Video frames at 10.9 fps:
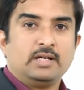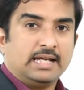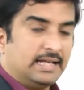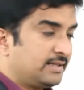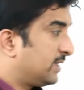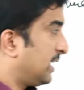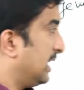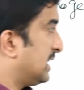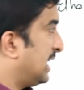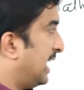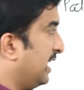In sickle
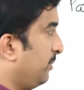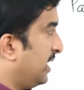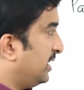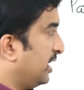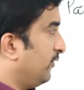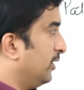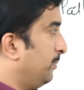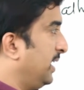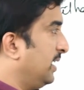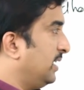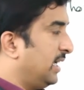cell anemia, there will
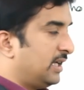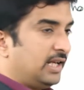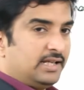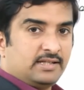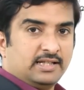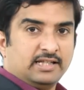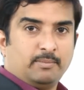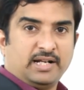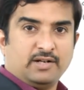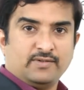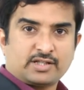be decrease in the
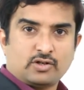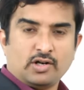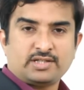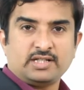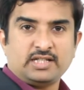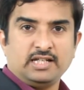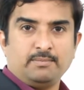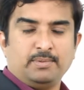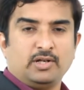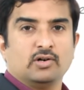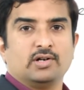blood viscosity
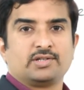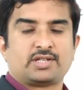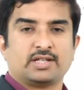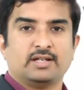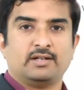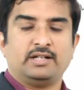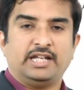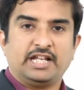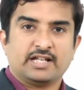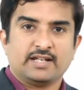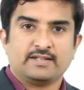because uh,
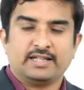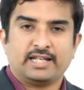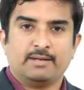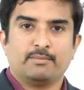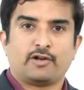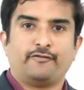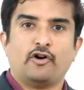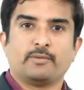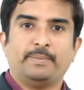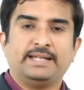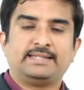decrease in the number of
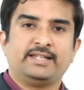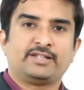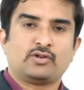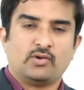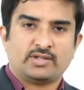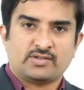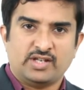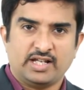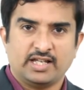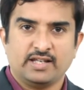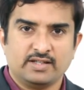R B Cs causes
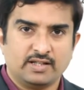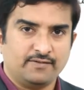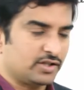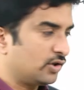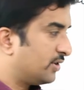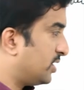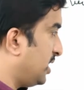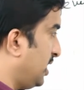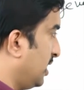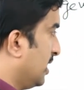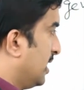decrease in the
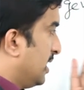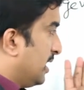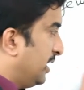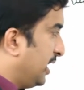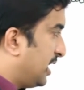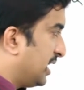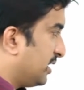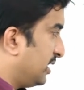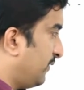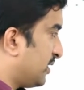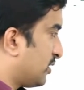viscosity, decrease
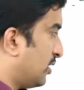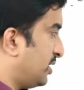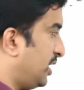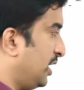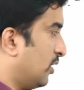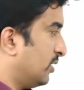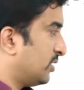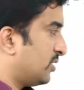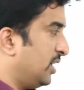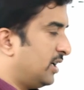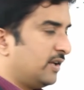in the viscosity causes
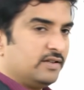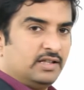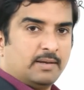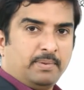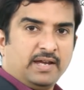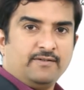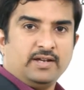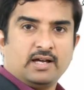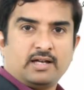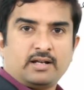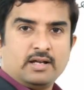decrease in the P V
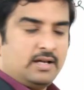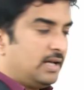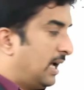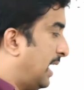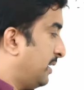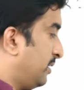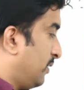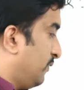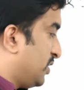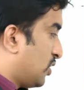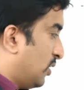R, and
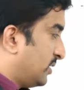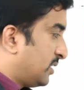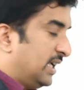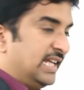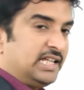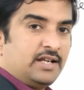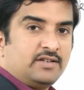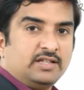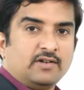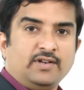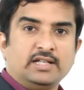which causes increase
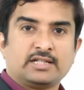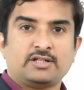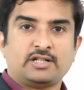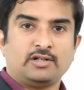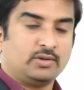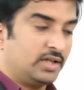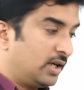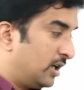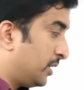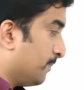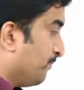in the venous return to the
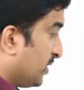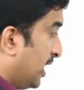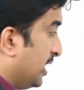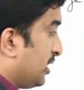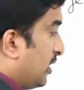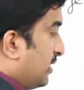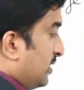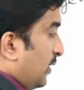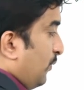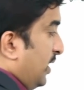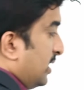heart. Increase in
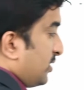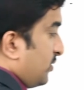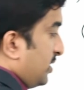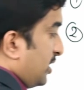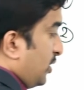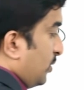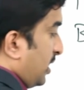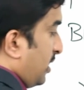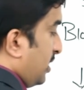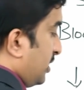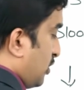the venous return to the
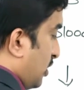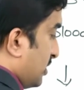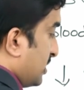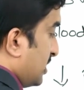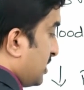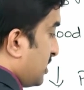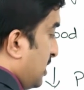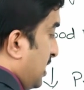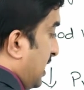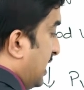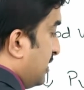heart causes
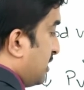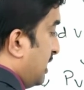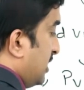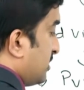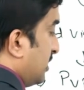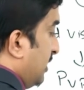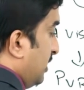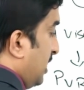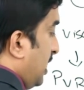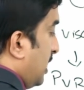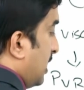increase in
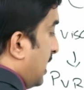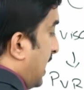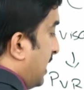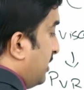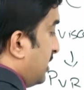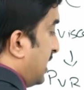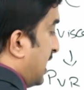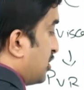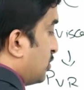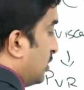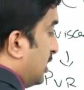the end
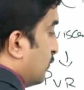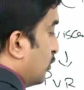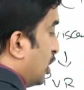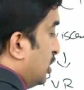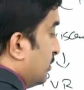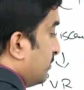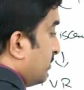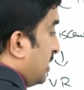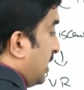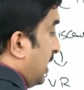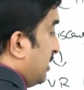diastolic volume,
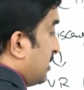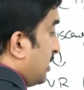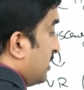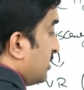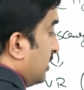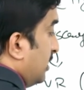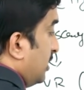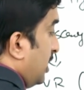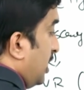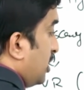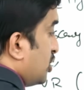increase in
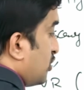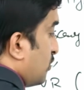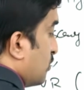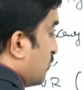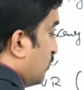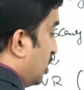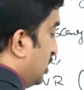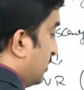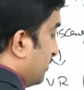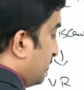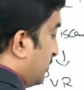the stroke
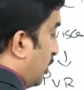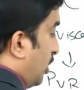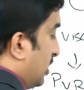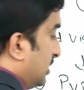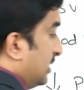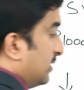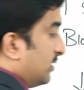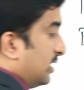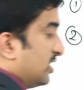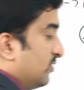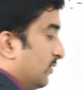volume, all these
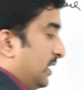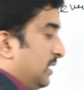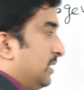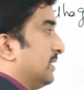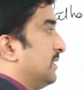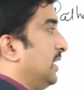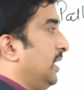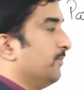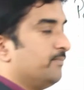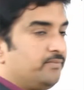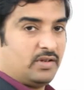things we will see
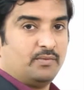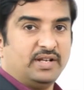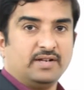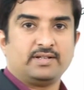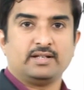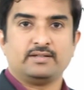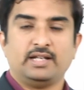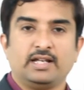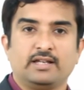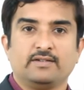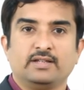whenever there is a
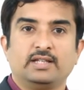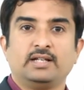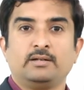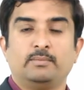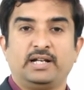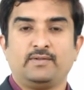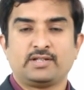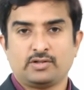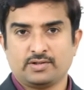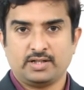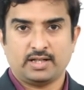decrease in the blood
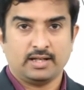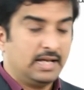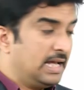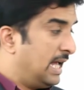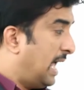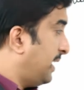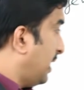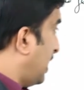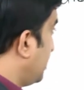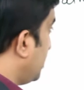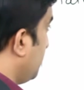viscosity. And
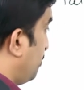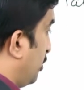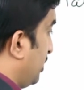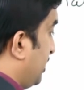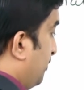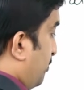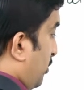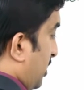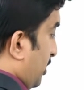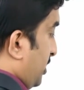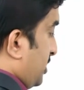another important
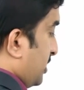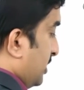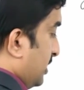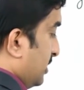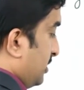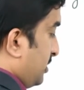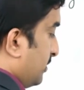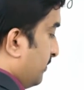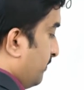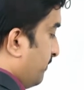point is